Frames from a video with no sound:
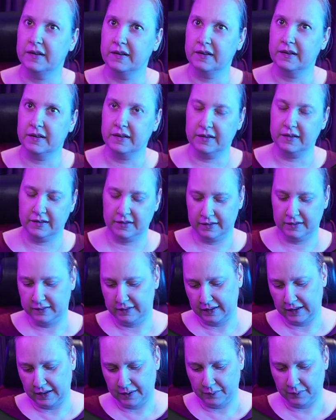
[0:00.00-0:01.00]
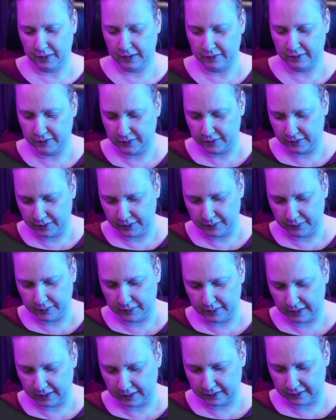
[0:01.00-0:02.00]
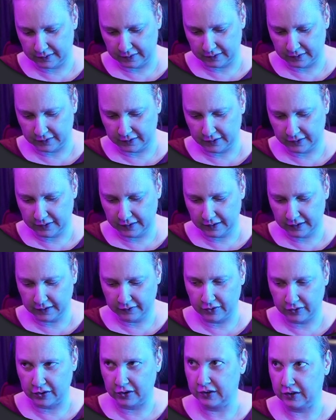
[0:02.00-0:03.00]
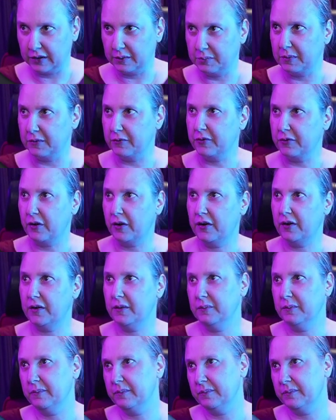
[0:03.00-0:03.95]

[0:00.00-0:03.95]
Now we have to do Nexus. I think I've heard it before.